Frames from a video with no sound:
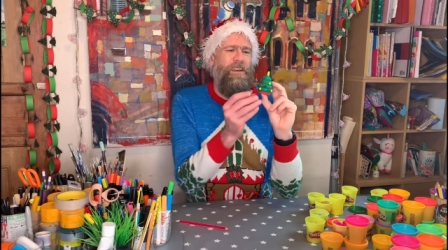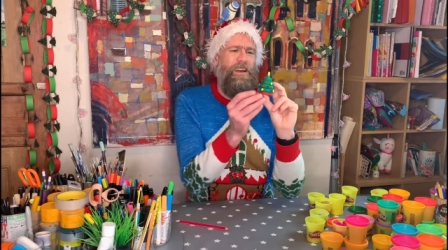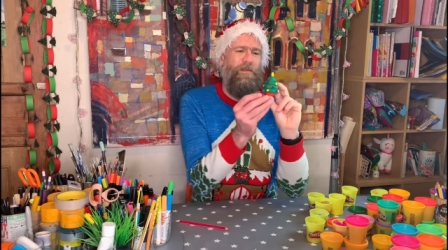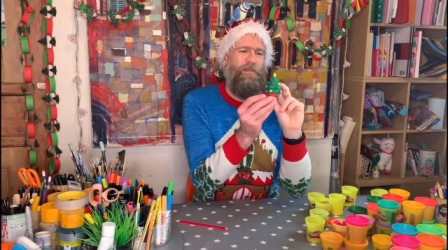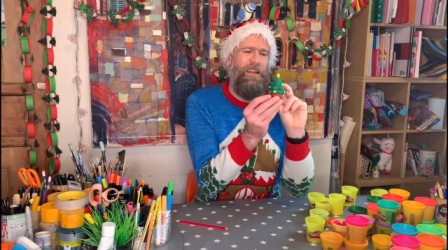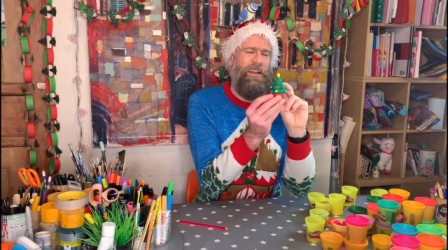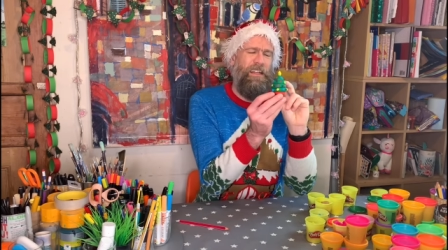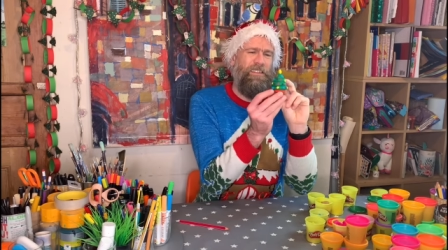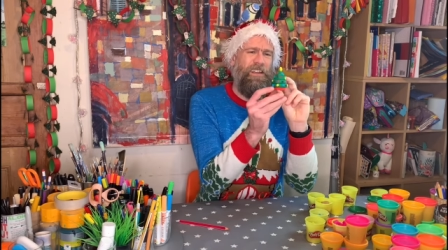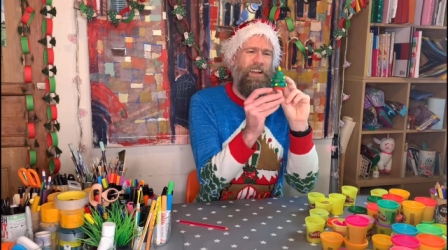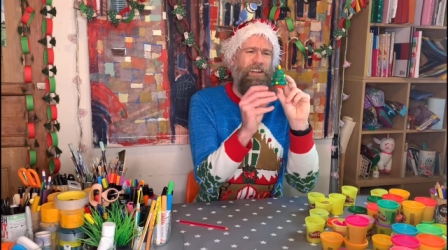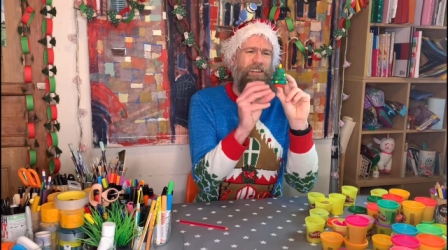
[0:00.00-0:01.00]
I mean, it's
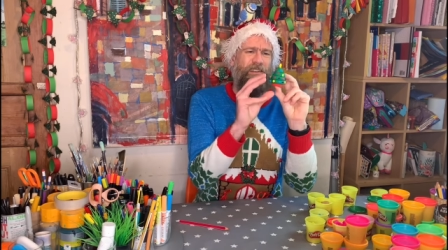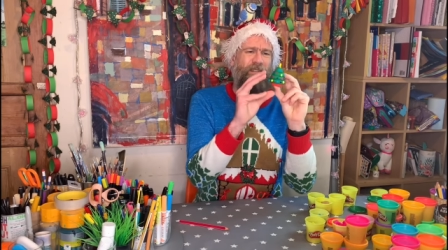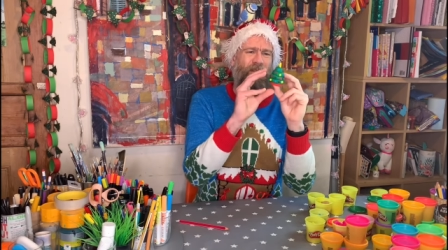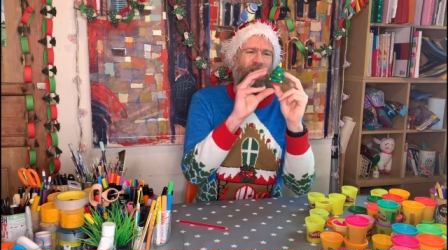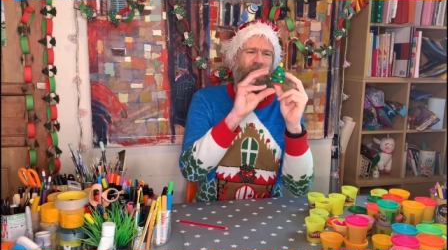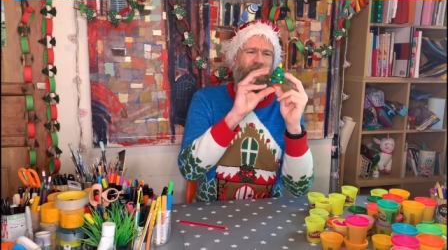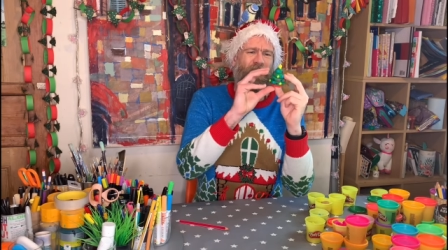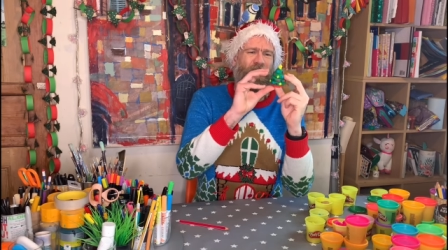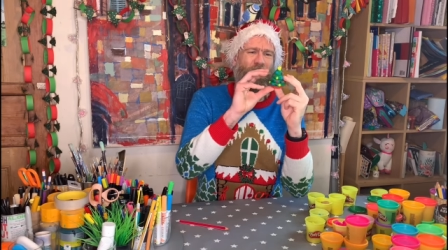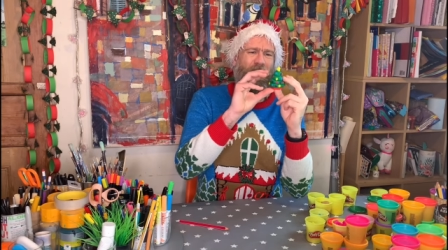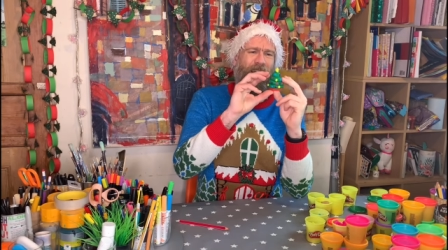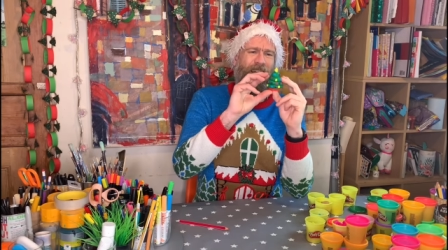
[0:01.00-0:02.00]
kind of
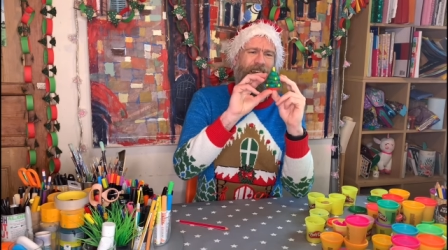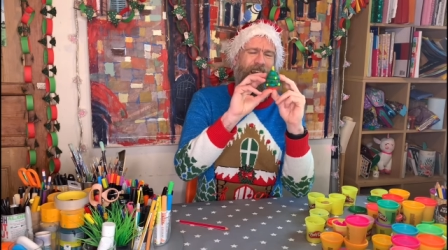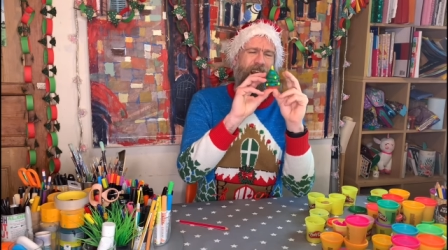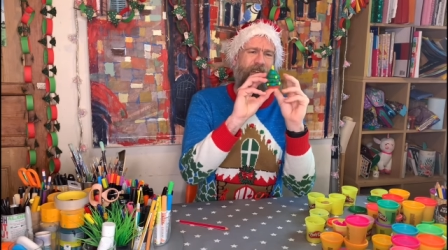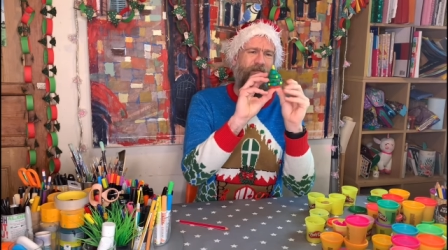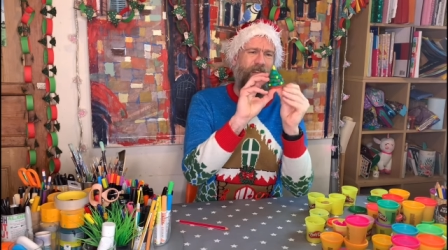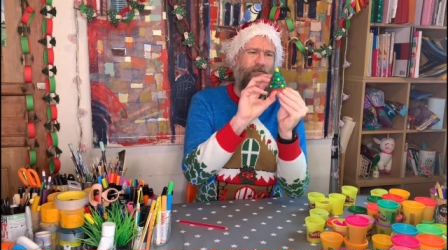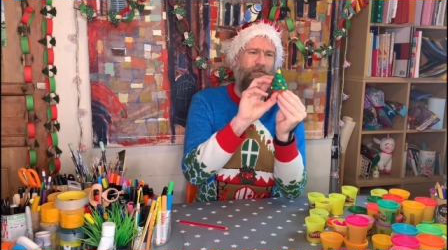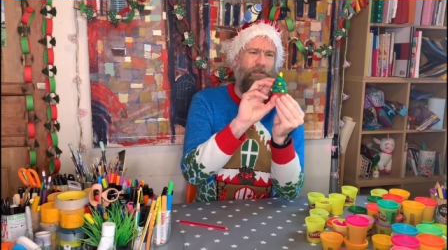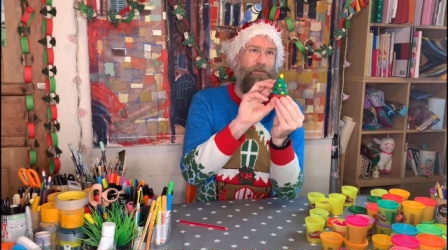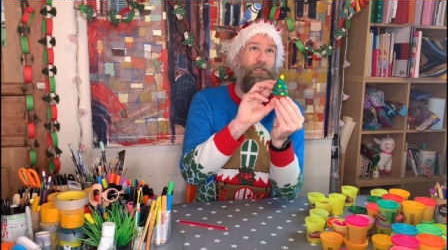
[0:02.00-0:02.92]
a bit like every Christmas